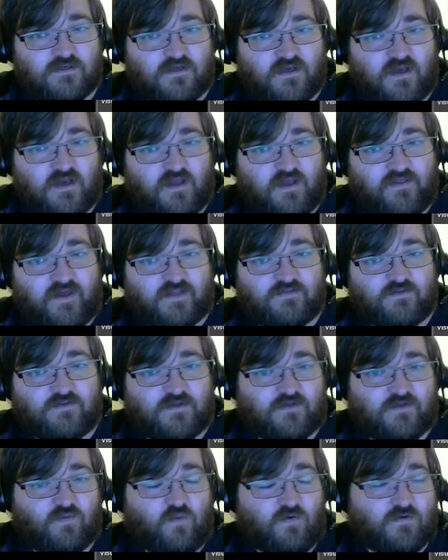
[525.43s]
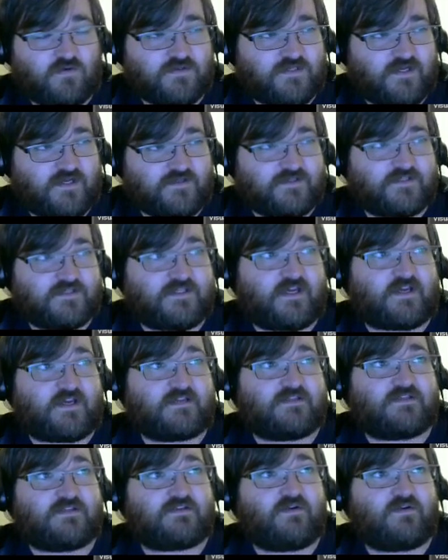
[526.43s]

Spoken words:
And that's what world delta seconds is going to